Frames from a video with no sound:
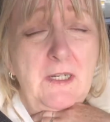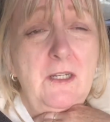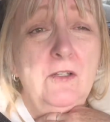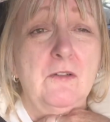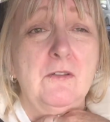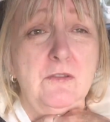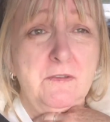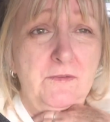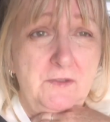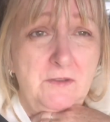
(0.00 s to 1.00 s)
I look
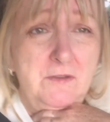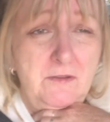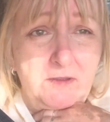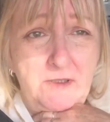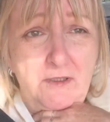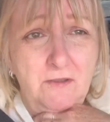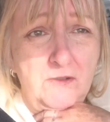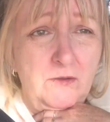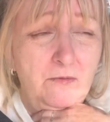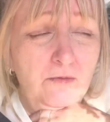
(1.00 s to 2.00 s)
awful. I
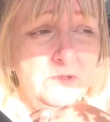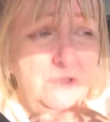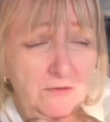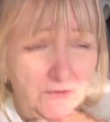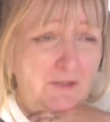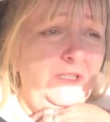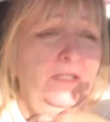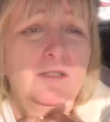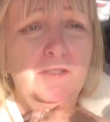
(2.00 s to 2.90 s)
look old. I look tired.